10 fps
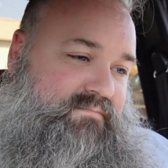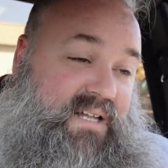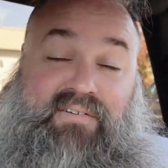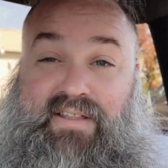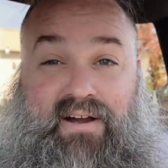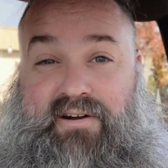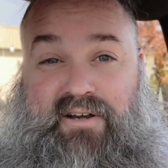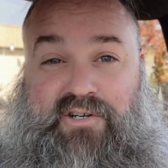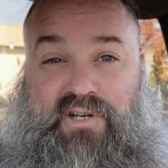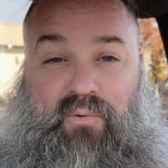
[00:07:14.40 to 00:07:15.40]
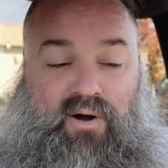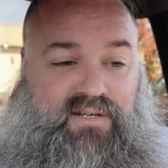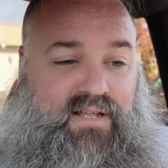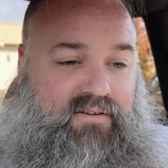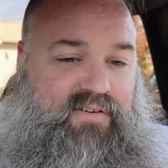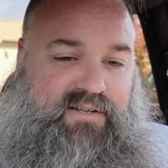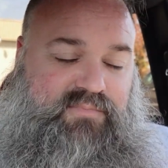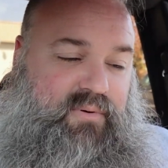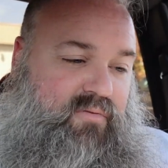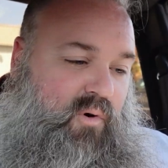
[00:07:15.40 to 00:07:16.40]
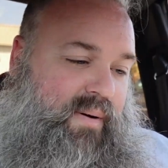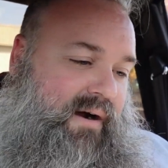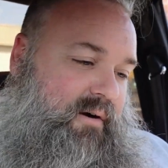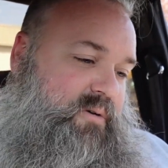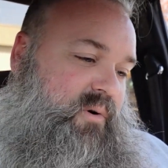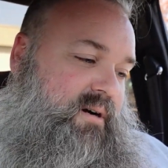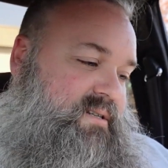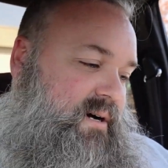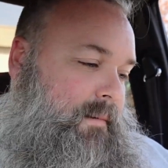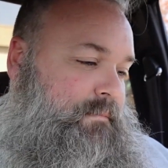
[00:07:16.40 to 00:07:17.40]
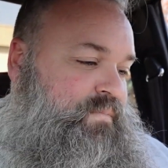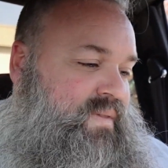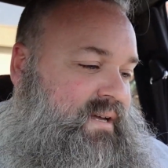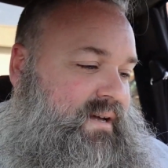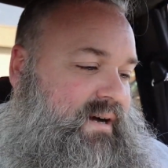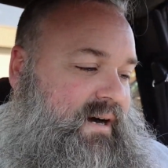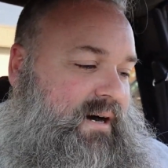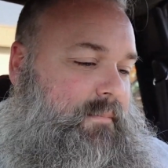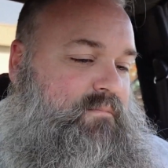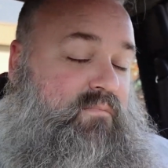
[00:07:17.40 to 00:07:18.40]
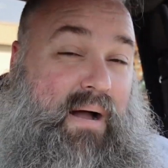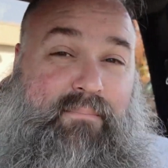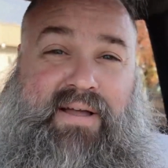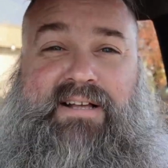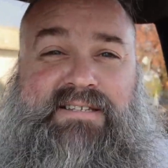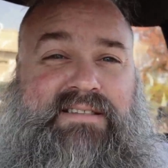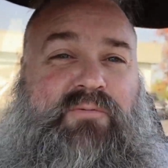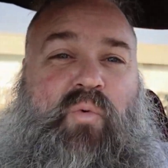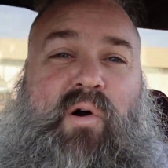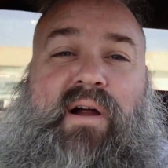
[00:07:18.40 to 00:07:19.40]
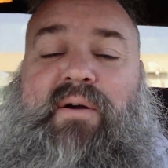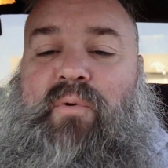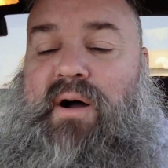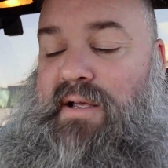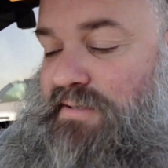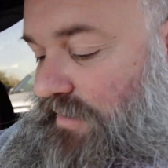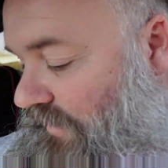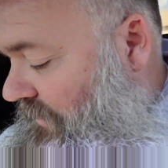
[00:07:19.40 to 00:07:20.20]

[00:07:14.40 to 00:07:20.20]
Even the air conditioning works that I fixed before Power Tour. So my biggest worry was,